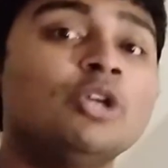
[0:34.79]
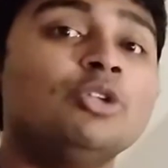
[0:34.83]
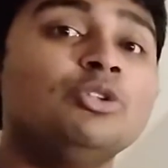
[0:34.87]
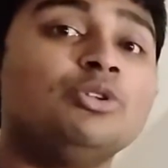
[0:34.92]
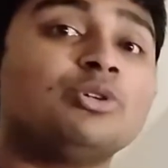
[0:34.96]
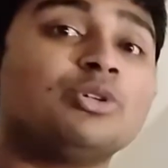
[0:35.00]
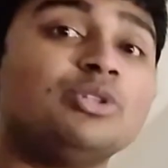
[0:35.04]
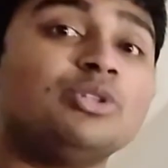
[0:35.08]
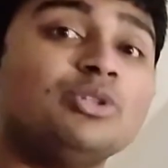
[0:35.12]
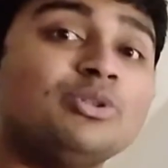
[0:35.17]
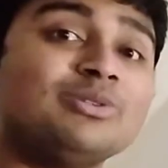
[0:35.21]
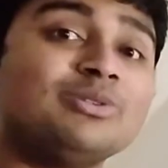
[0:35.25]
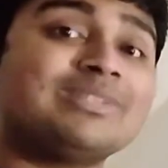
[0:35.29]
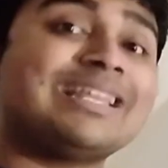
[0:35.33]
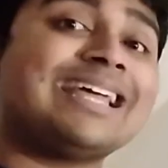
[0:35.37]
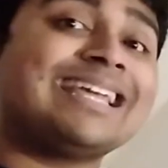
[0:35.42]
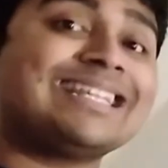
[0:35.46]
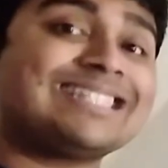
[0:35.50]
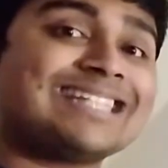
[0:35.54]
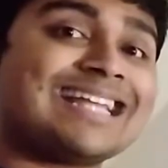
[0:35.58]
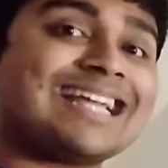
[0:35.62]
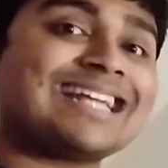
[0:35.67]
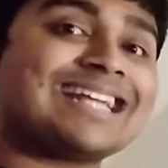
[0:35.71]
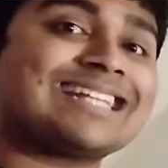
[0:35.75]
you can use that
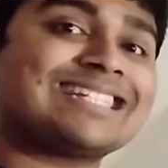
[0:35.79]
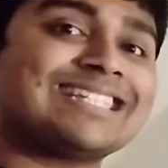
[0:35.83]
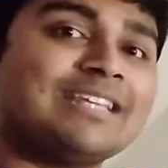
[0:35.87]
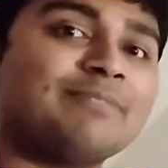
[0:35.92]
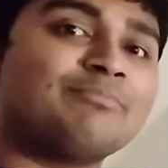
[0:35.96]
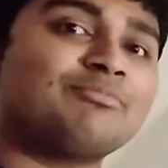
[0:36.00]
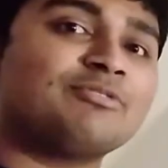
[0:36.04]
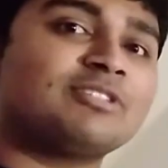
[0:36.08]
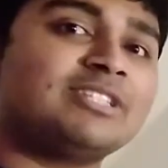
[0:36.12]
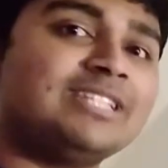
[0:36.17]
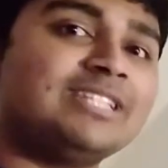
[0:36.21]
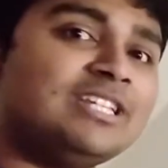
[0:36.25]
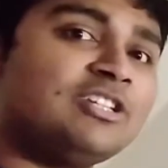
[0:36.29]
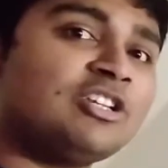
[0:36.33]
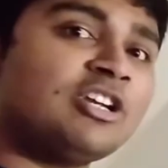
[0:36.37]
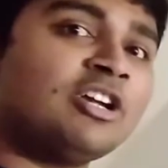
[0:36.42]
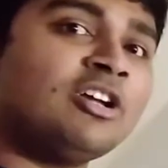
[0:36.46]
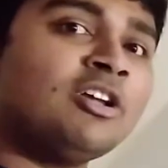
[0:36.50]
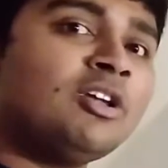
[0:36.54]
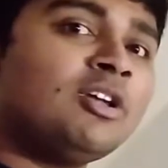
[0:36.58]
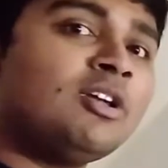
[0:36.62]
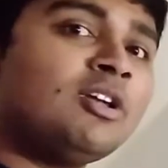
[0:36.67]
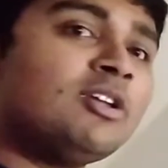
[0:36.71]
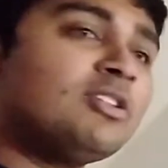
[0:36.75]
exact same procedure
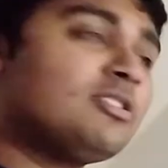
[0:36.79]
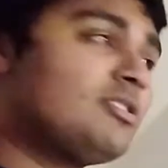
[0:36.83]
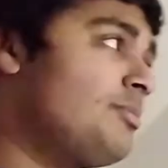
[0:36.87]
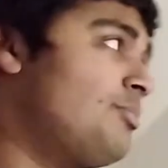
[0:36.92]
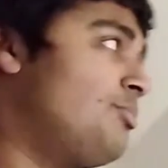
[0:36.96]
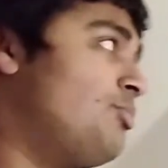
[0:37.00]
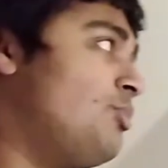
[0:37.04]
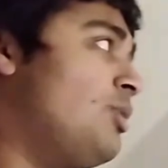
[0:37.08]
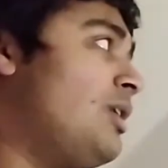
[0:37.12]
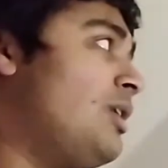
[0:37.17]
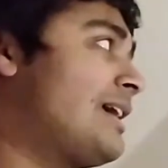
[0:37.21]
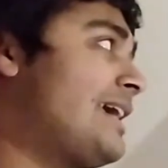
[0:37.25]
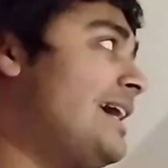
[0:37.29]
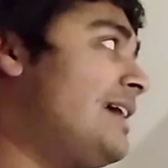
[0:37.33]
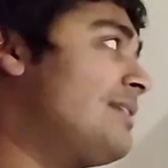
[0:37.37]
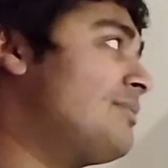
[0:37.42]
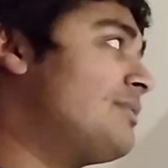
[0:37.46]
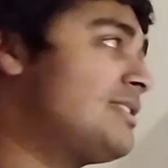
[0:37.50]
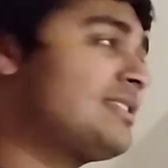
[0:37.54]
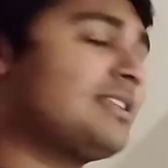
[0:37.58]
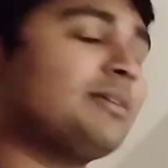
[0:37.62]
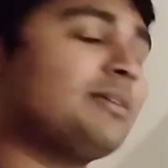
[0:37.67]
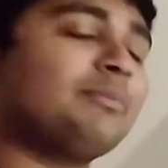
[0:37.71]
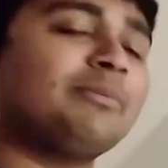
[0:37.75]
to work
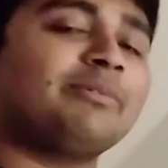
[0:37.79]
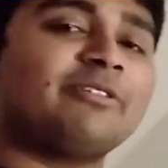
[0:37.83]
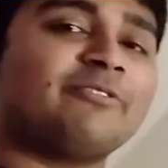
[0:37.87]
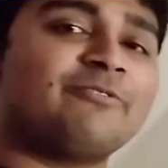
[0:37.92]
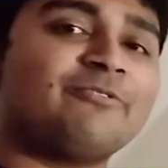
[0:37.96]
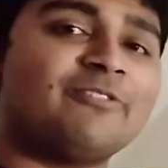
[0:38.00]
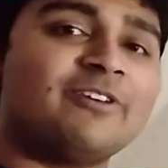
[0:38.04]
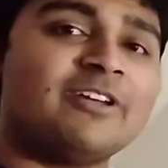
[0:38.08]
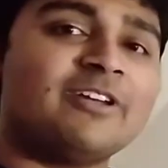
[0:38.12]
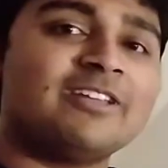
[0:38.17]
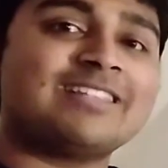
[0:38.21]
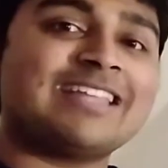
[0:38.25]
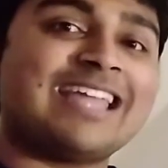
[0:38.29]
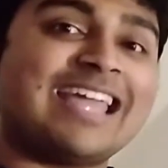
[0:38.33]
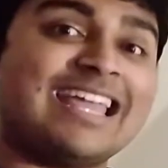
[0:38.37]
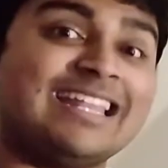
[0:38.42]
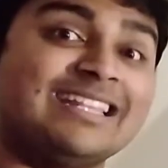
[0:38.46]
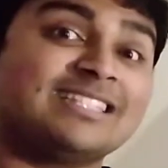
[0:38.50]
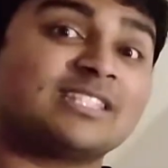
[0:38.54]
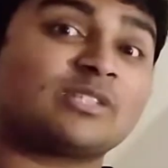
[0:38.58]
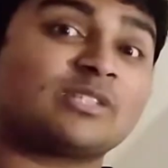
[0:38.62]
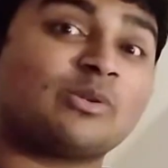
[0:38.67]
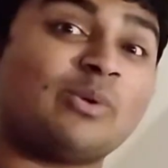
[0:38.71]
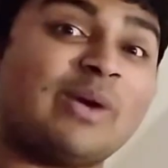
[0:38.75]
out the sum of the first
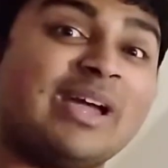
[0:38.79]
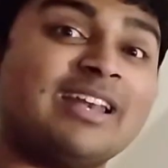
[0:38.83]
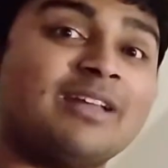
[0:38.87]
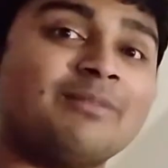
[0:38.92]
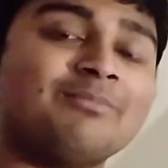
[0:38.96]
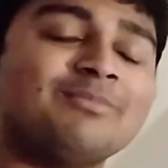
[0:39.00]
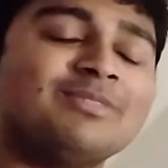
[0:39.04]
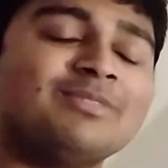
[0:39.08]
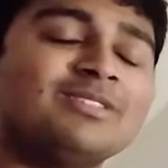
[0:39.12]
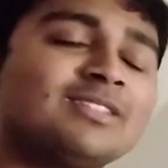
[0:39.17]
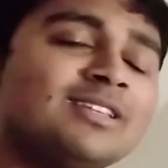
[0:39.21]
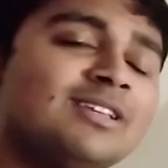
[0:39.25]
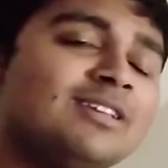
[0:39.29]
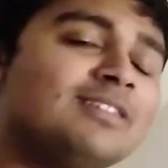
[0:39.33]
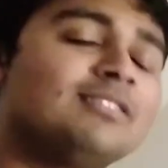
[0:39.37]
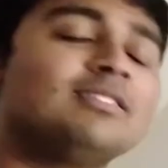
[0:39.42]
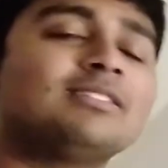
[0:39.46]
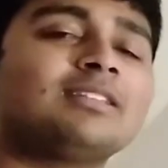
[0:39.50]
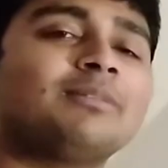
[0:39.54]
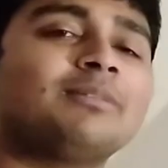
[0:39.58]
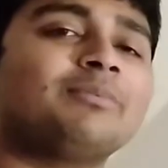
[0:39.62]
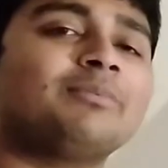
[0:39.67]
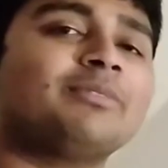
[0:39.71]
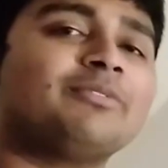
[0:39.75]
n square numbers,
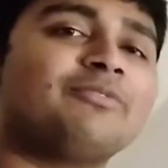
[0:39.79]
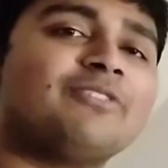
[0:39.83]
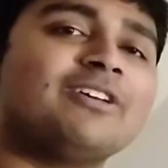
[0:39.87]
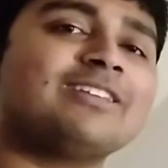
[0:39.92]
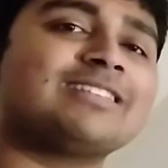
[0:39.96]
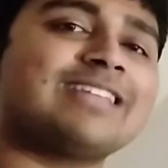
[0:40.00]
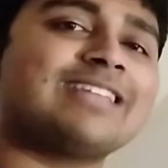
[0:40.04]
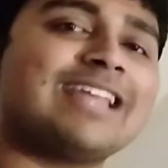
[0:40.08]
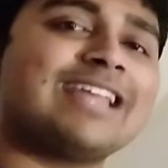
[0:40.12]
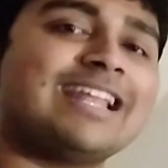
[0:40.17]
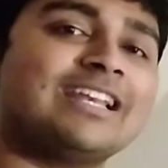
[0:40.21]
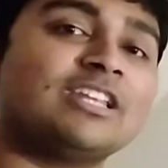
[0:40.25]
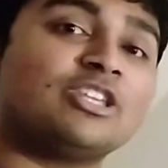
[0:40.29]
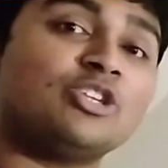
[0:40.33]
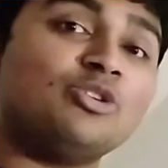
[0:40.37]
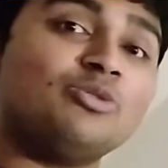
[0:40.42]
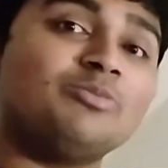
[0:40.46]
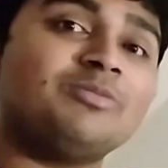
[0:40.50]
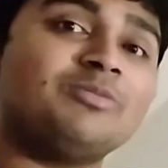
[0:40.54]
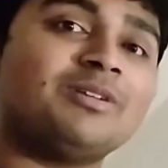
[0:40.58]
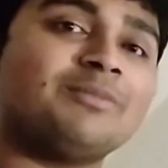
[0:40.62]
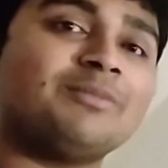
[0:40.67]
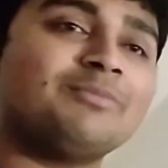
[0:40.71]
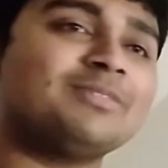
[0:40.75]
the sum of the first n
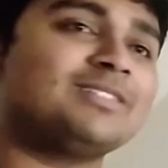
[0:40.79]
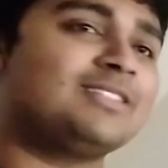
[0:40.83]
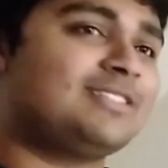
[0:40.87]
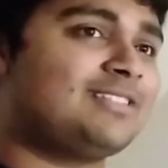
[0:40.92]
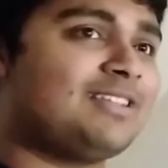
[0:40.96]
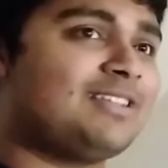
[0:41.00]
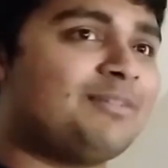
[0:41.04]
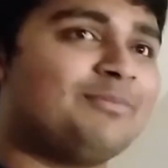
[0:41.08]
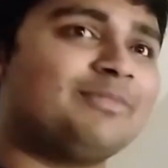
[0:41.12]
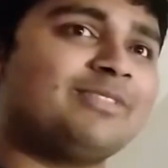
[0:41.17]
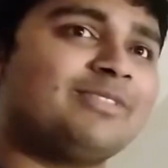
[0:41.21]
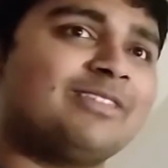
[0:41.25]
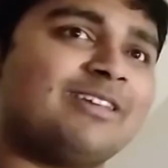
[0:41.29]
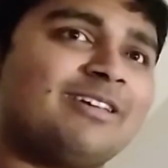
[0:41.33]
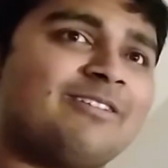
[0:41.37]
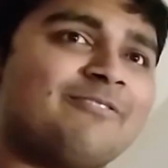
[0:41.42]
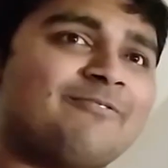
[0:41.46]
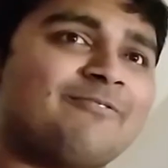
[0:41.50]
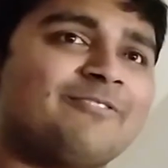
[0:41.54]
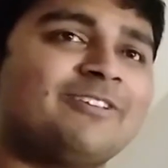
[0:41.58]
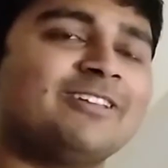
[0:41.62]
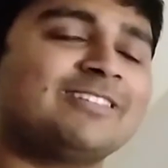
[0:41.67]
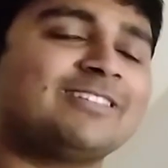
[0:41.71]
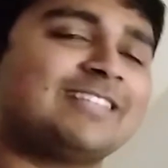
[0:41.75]
cube numbers, the sum of the
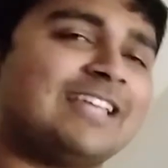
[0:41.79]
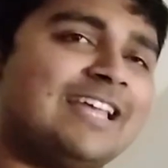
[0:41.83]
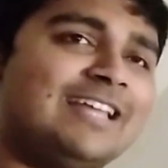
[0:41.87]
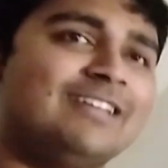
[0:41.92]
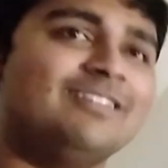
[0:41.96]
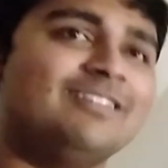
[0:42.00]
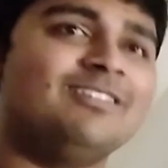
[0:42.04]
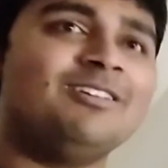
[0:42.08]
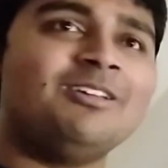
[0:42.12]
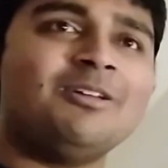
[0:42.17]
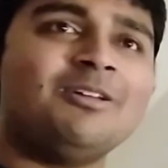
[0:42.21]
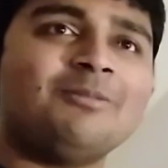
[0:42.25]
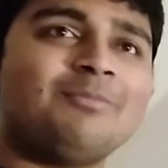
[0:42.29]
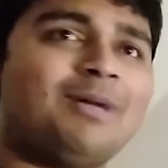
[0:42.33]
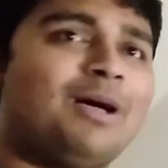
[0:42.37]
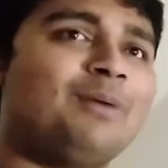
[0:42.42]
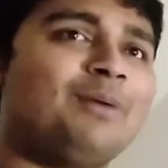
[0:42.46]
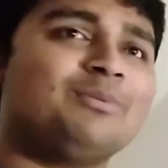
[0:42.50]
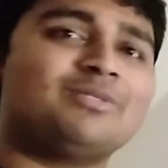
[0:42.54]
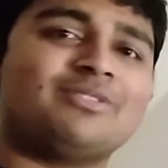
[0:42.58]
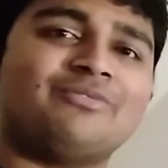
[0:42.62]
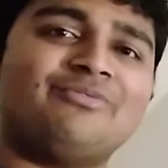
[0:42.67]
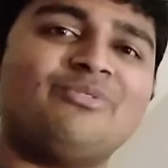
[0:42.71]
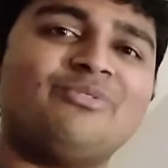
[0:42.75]
first n
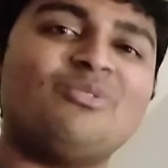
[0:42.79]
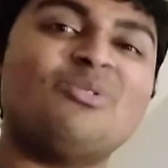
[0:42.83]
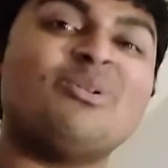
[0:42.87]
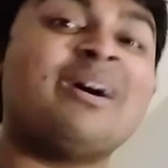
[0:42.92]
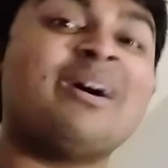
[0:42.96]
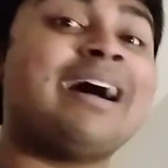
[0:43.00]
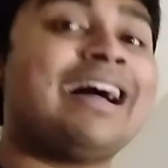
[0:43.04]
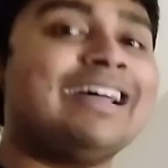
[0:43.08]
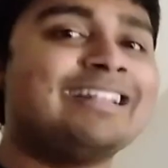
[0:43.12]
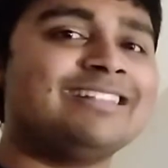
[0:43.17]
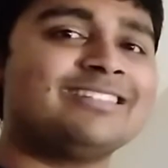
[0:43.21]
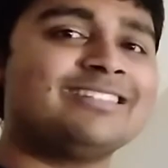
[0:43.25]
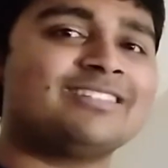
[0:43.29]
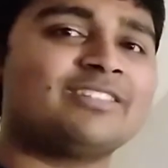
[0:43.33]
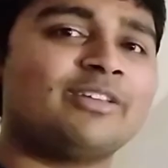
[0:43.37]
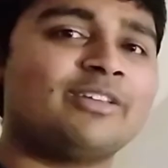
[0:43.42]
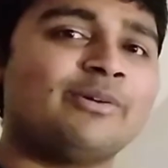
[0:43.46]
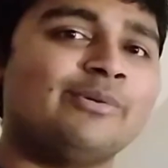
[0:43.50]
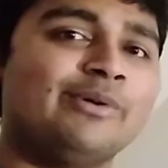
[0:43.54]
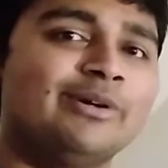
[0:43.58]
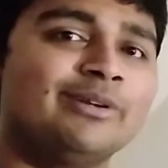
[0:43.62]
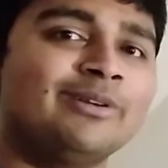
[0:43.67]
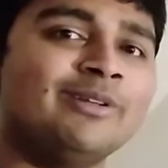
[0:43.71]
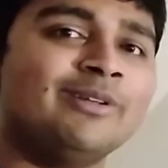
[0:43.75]
powers of 4, and
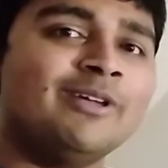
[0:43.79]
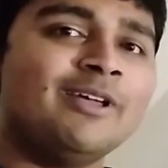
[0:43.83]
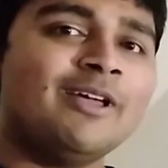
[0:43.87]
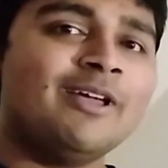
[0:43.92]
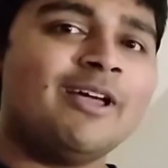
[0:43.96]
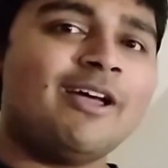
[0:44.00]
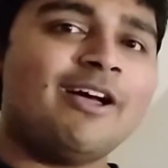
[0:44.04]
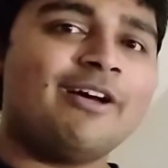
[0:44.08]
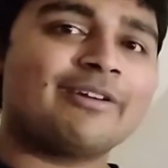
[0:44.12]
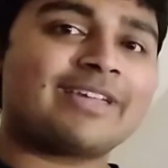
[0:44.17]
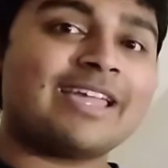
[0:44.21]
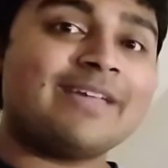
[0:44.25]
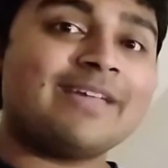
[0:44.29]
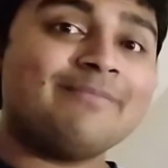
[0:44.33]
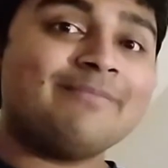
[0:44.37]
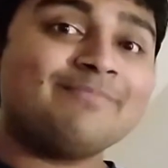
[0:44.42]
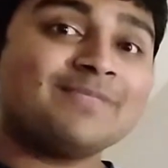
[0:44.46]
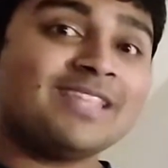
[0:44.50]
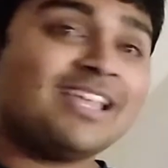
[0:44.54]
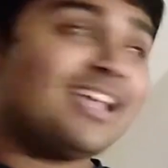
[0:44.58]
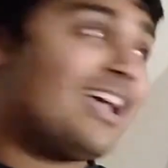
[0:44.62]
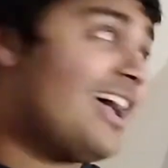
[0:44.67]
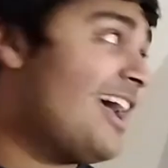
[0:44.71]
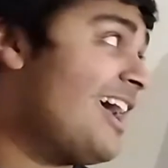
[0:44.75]
so on. Okay,
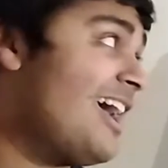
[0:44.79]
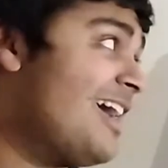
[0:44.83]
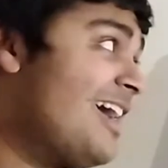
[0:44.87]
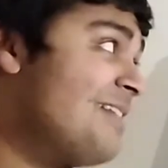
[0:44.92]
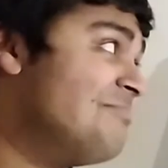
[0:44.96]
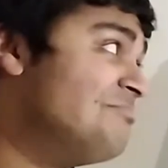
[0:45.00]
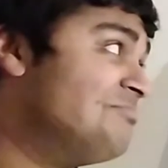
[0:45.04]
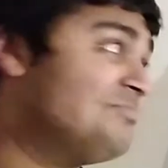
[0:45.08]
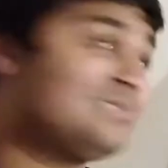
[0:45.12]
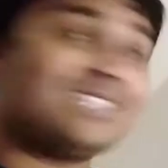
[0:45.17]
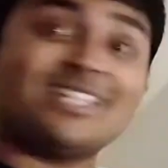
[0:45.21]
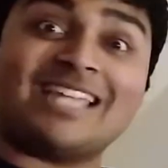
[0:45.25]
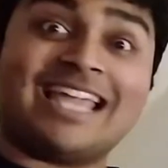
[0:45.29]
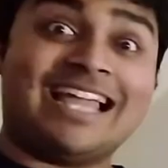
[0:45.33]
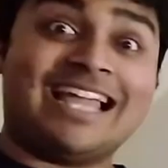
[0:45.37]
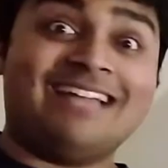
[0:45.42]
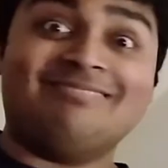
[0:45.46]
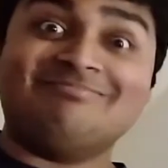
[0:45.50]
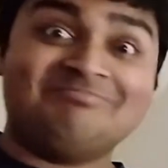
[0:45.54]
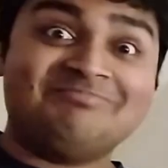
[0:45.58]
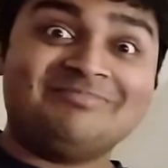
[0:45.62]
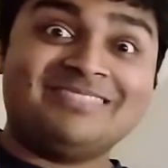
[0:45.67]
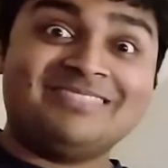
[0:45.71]
um, so yeah,